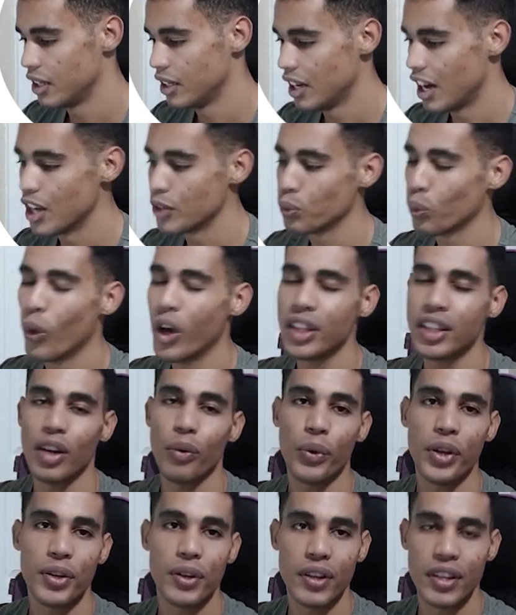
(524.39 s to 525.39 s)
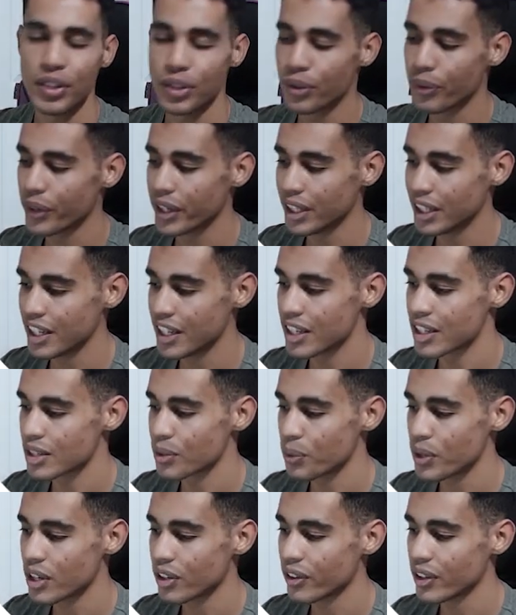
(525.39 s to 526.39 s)
And what are we going to release?
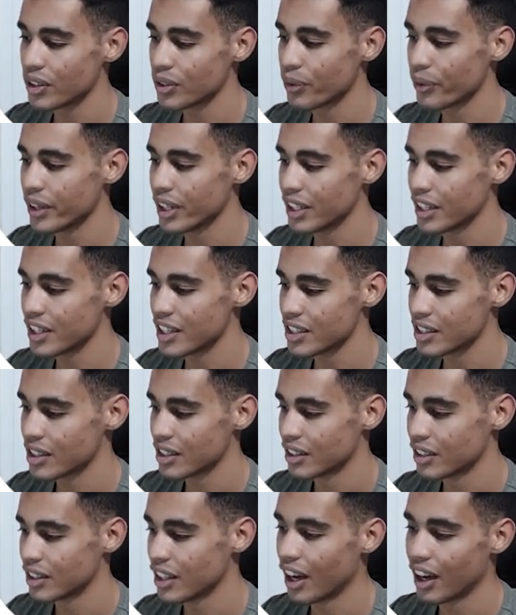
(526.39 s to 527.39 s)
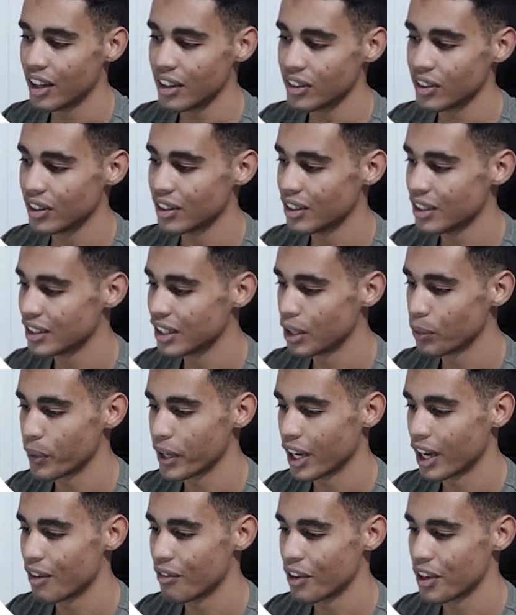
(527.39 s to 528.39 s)
We are going to release the handle that we
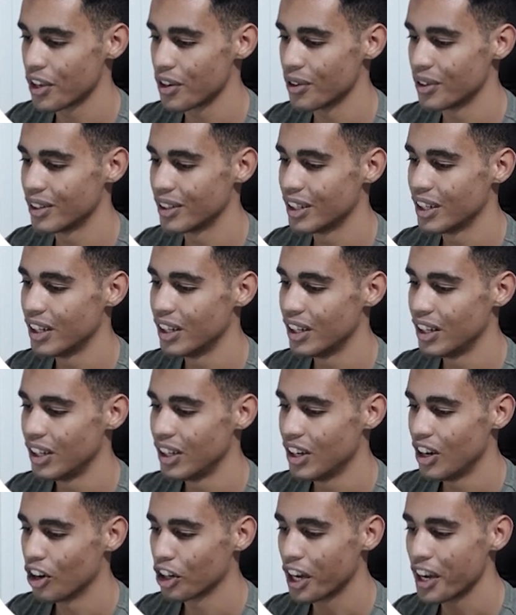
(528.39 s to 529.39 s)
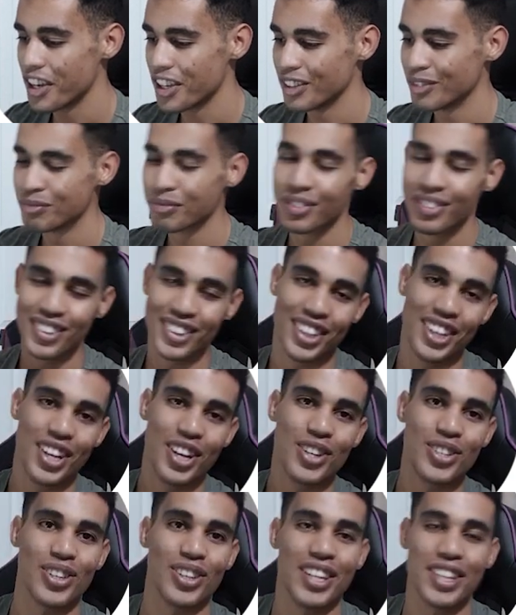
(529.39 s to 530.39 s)
have here. Okay,
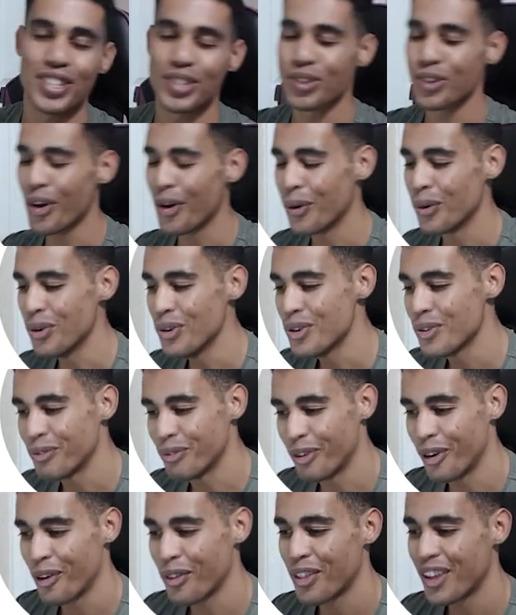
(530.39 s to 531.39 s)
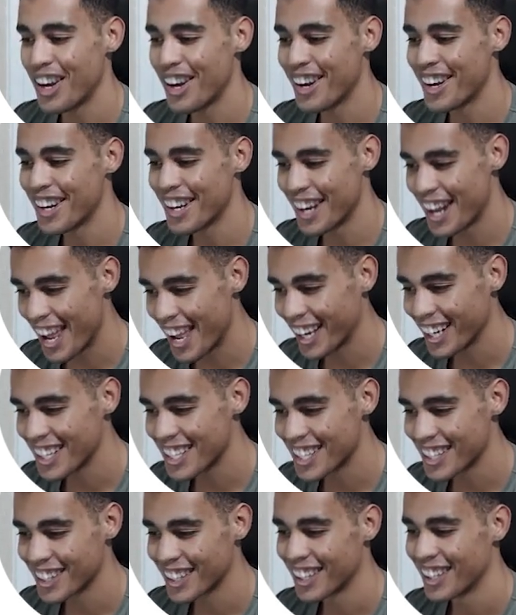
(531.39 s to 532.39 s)
so let's go for the
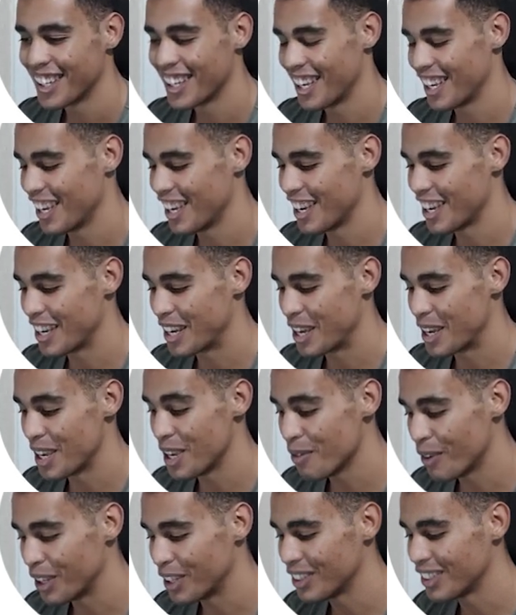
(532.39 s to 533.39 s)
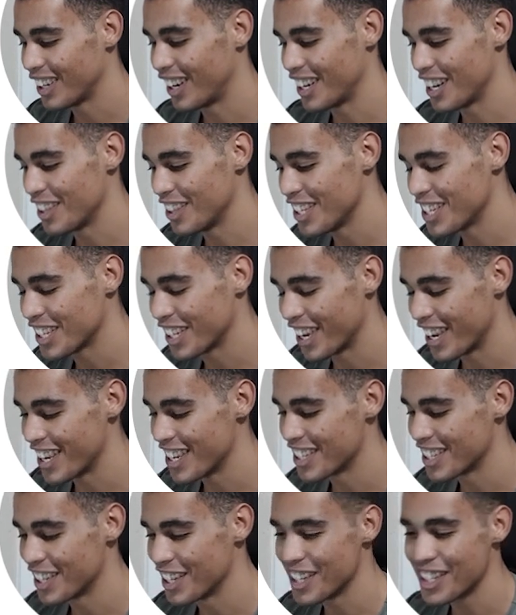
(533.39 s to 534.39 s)
next event, and in this
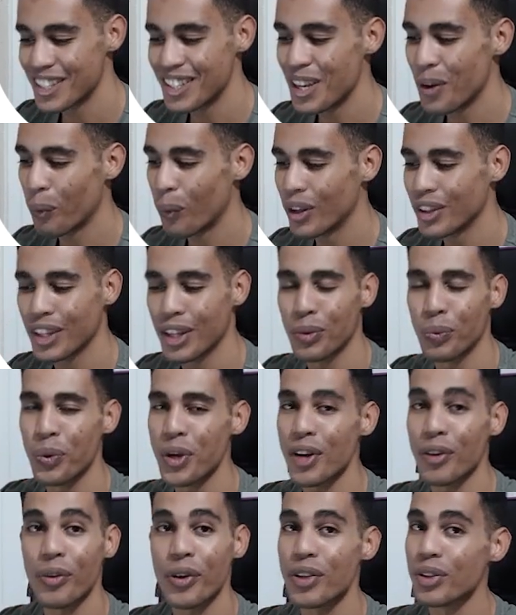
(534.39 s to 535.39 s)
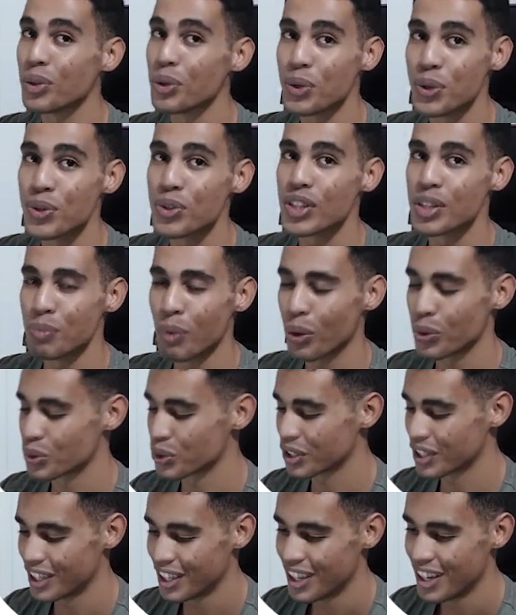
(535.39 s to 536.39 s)
case is the one that we are going to use the
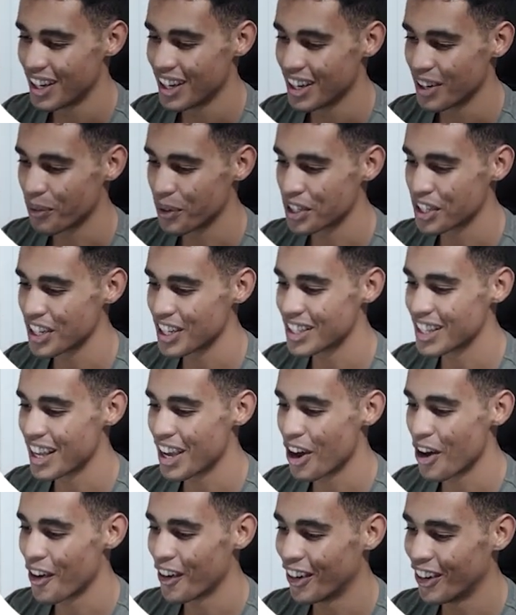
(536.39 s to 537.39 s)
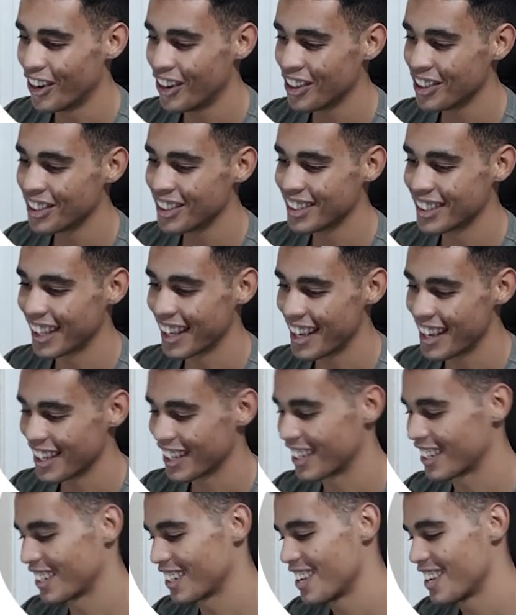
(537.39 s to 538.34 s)
most, which is the onTick.